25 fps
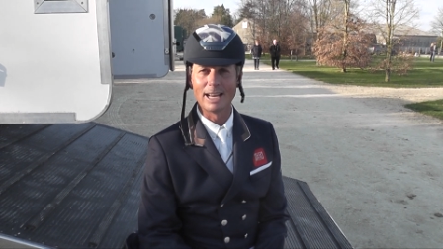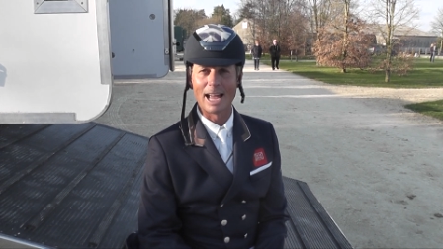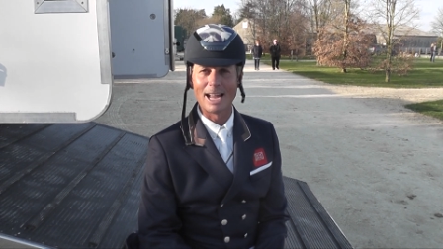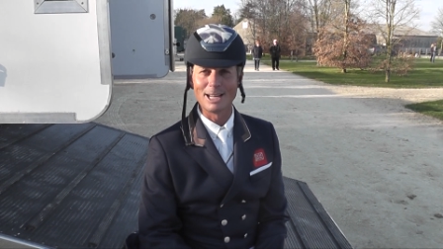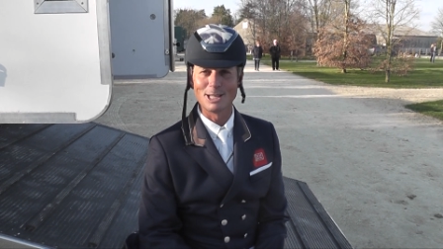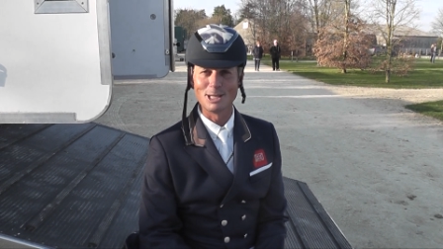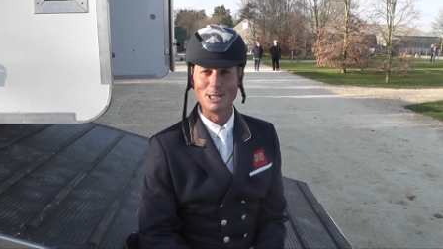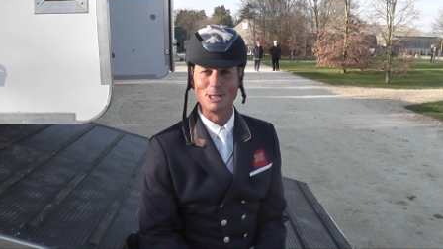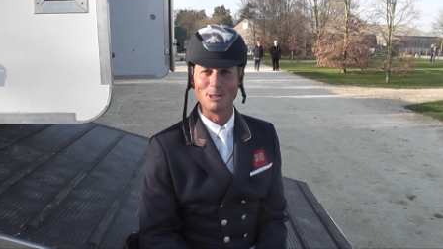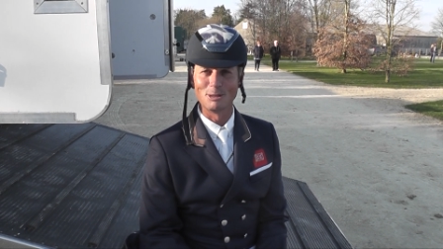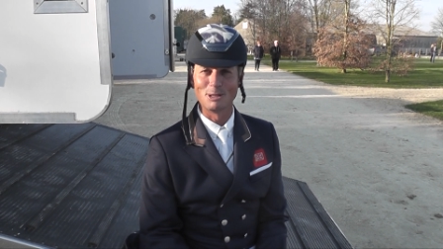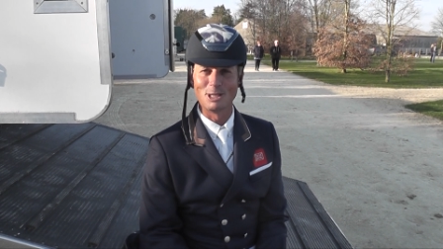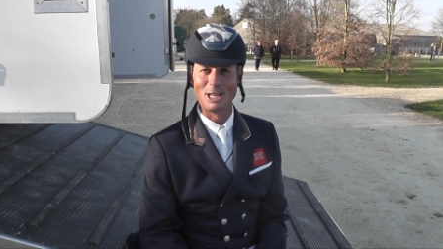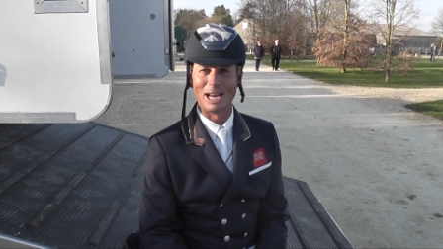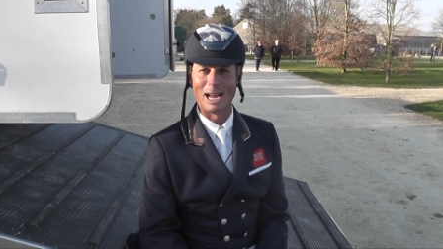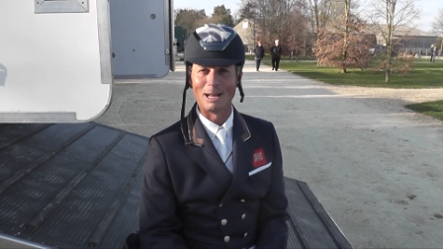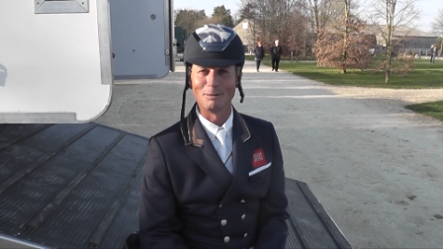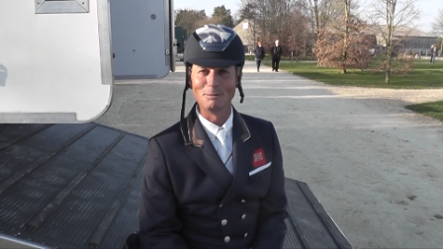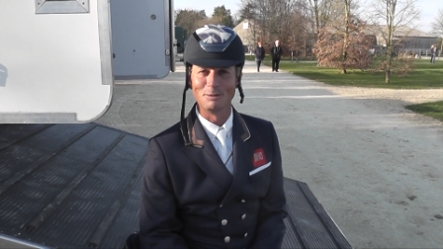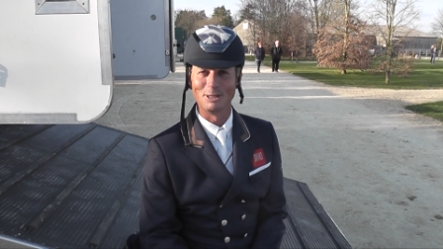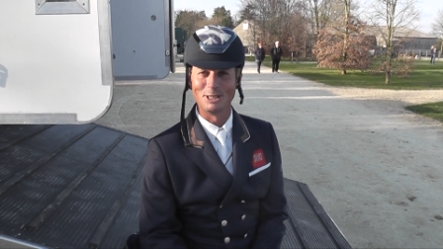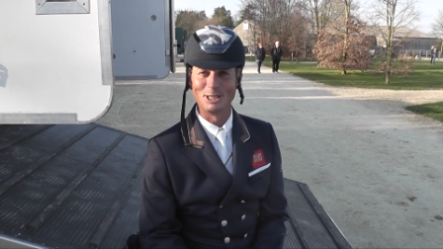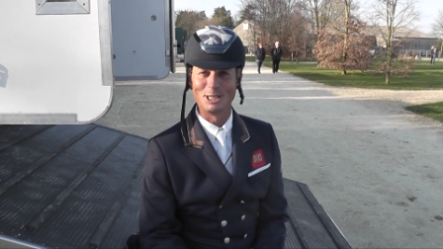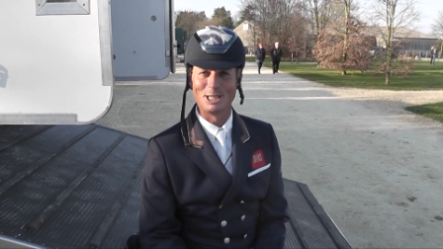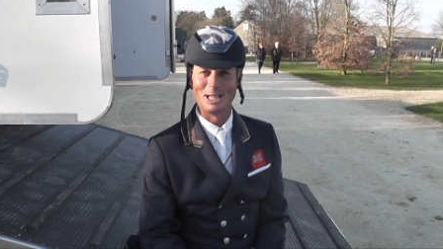National
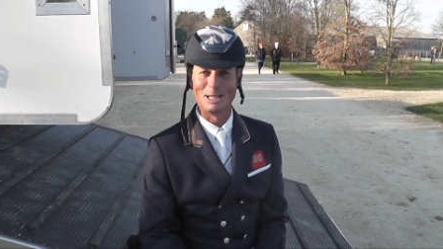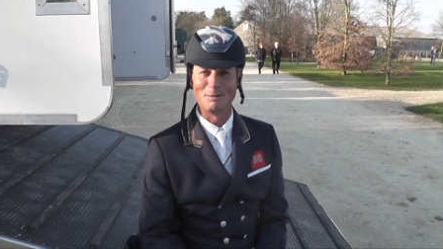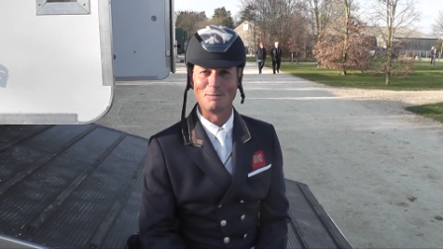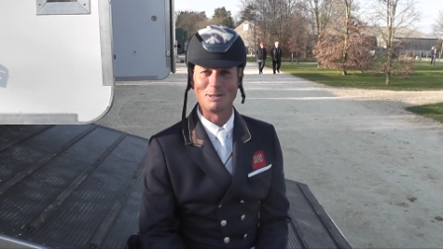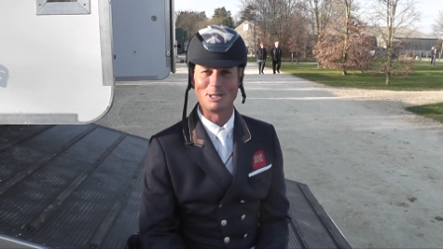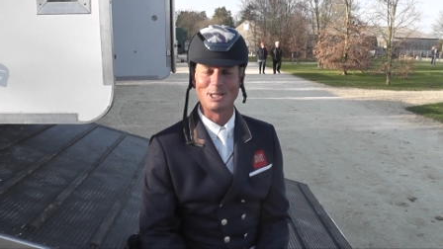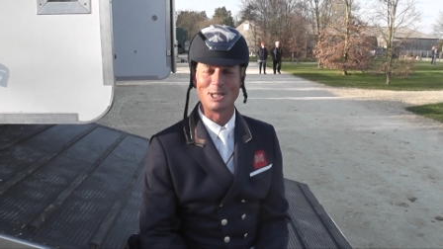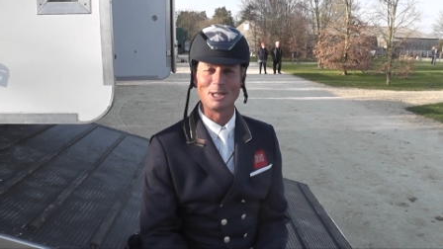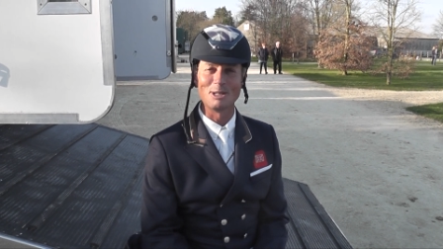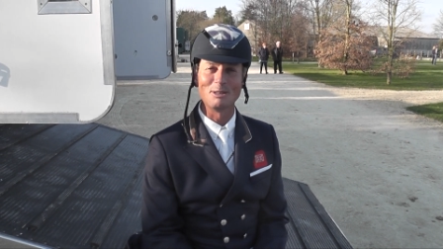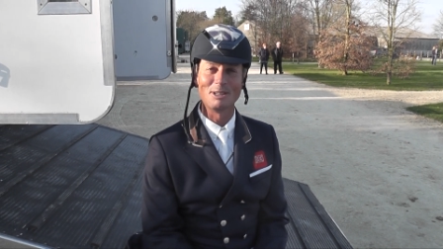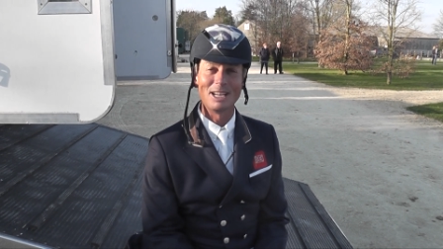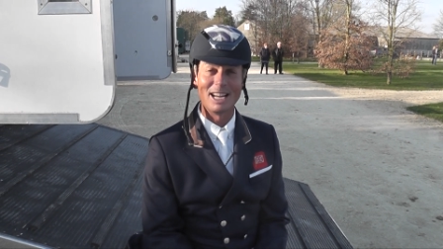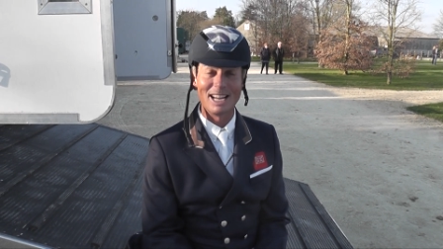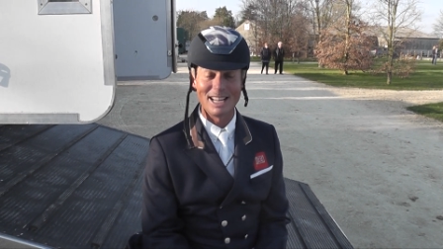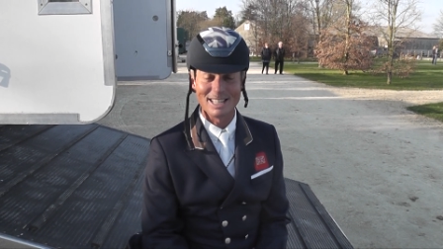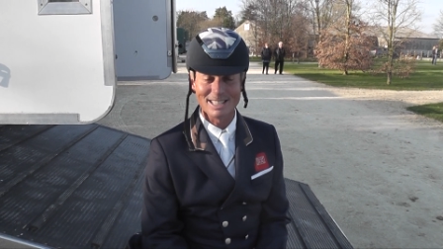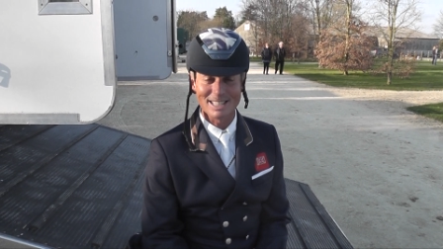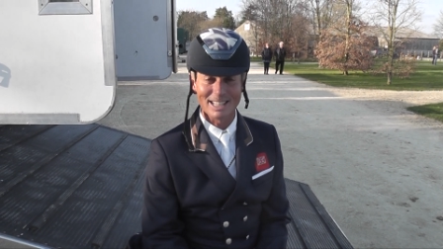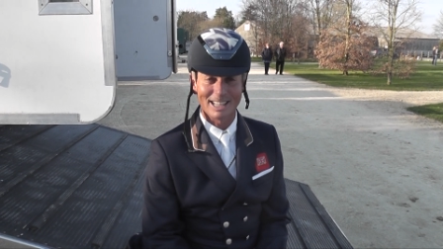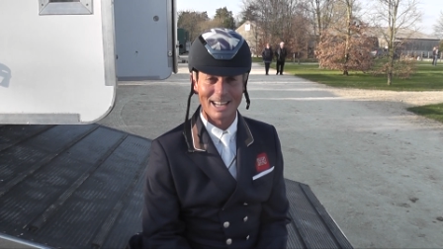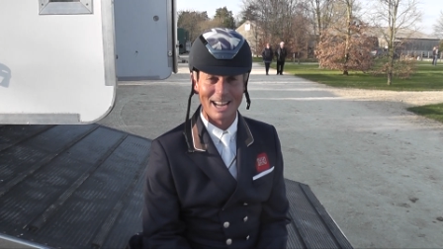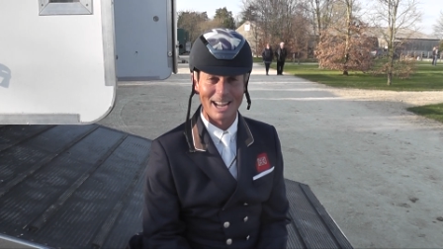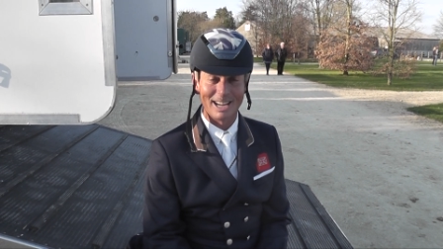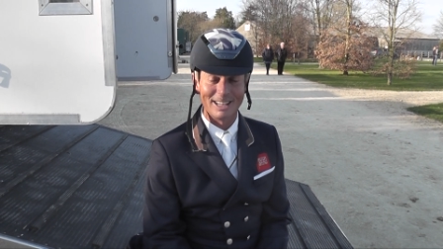Championships two
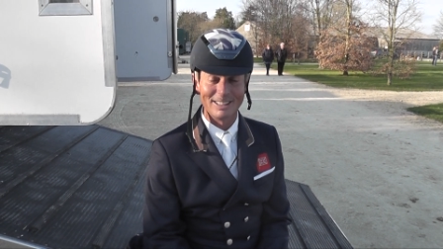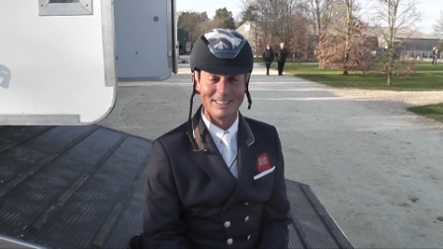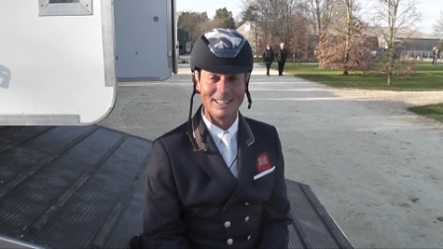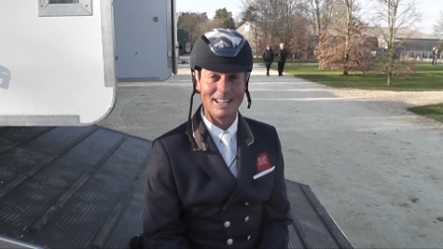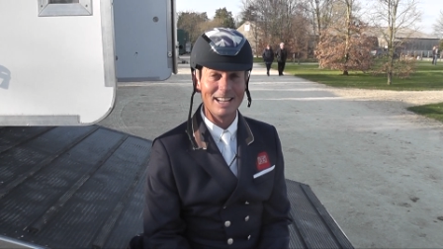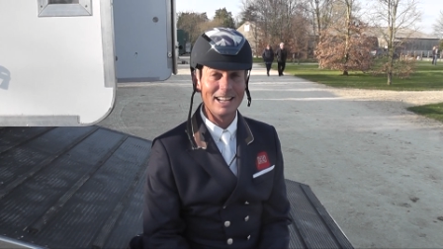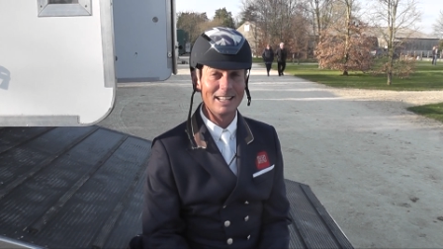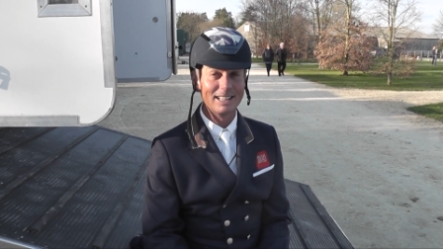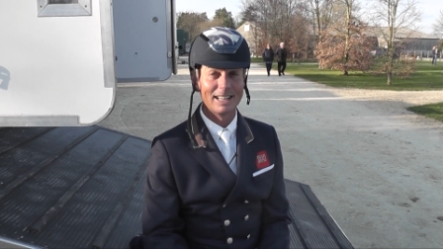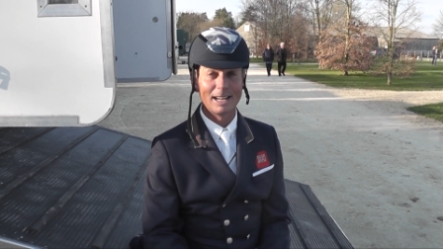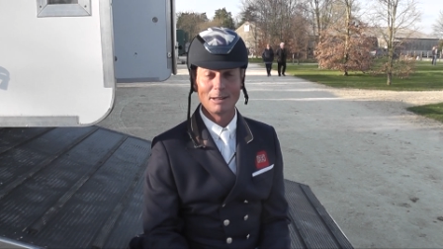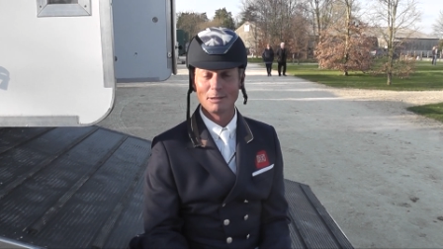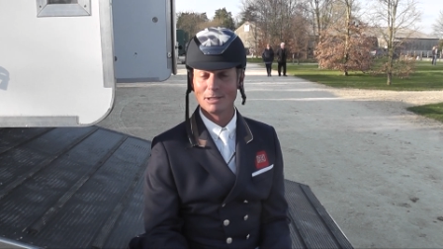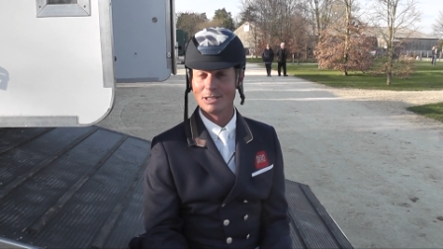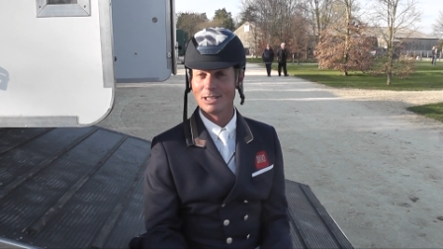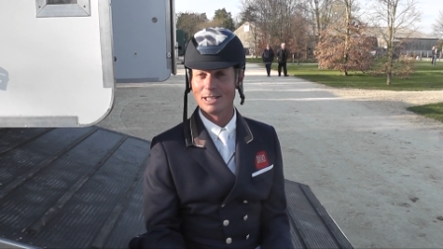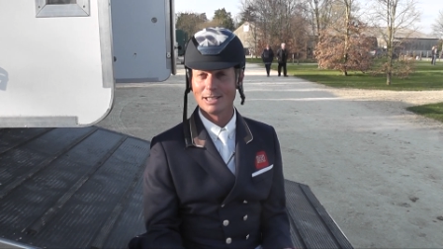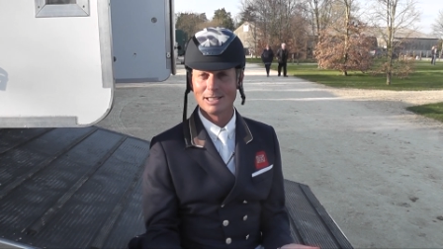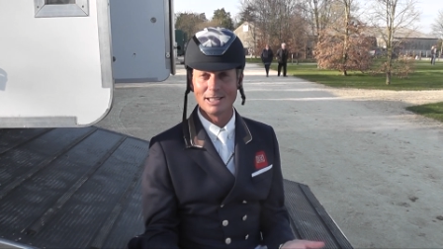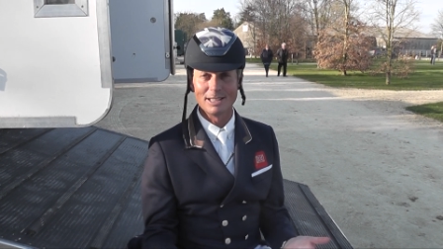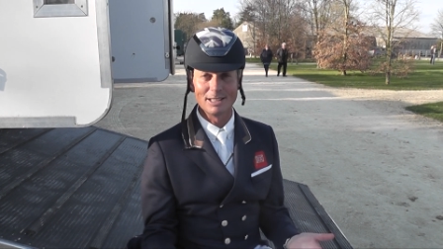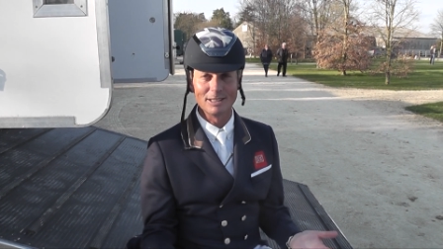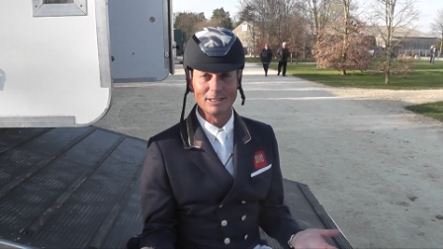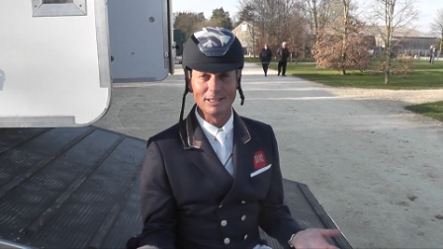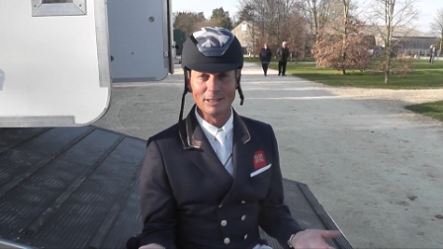years ago. That was
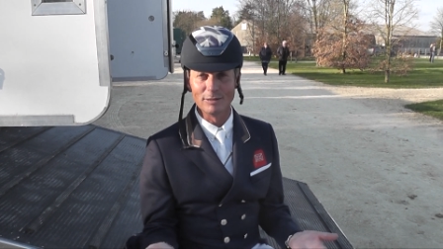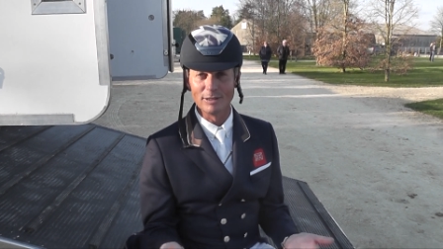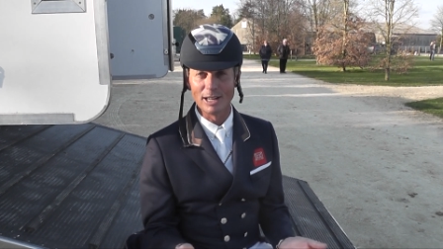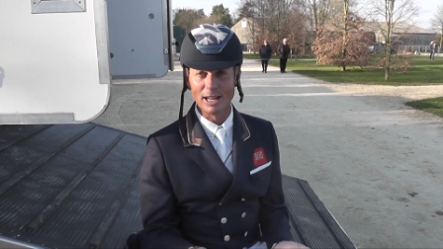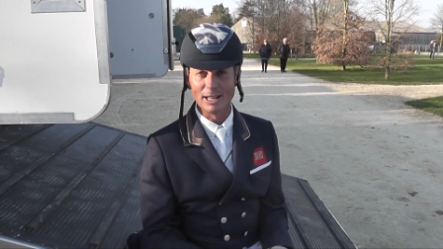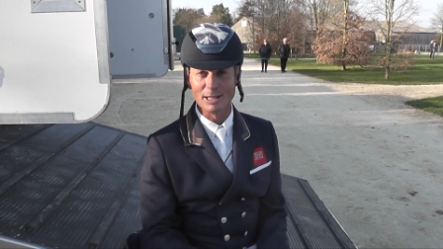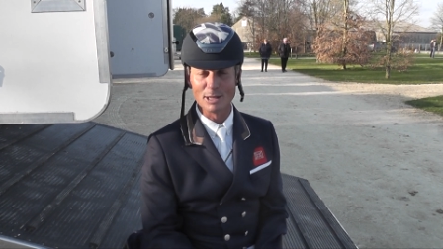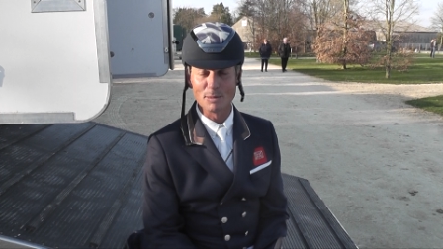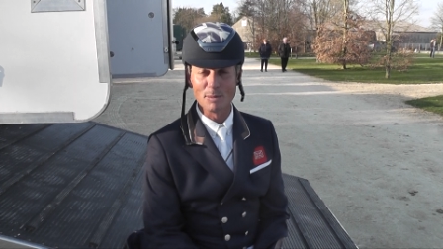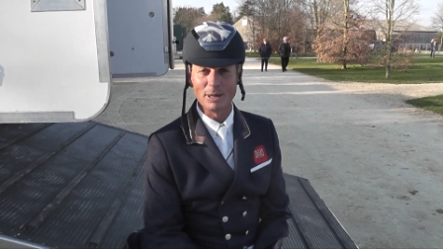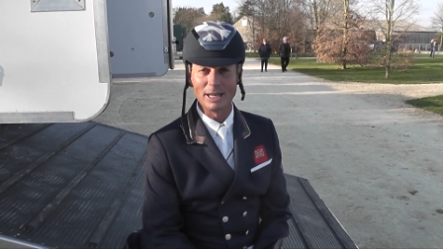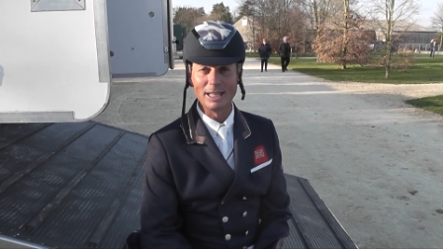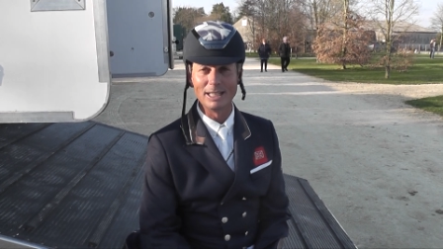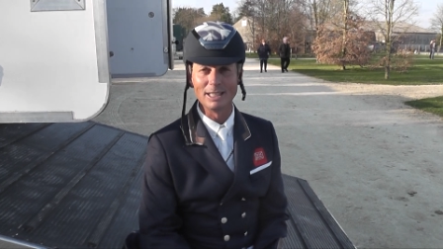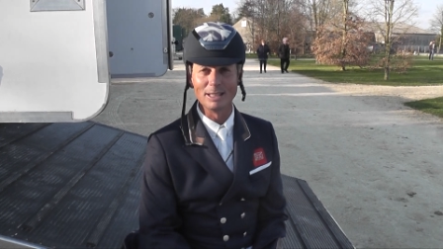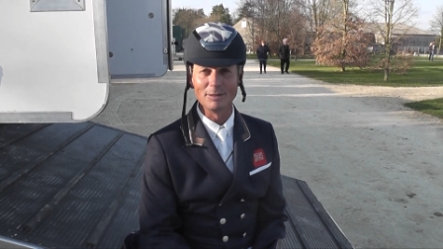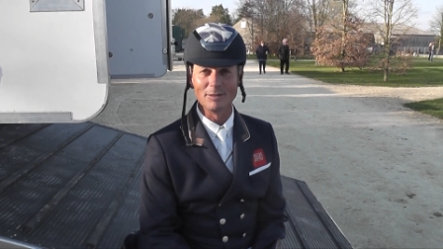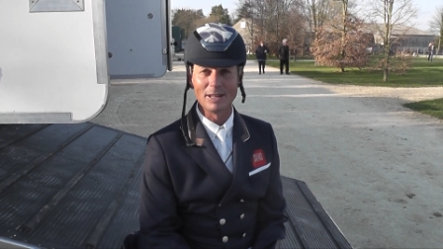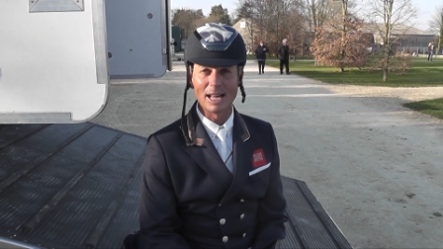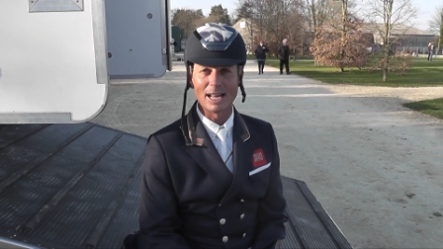just to do an advanced medium.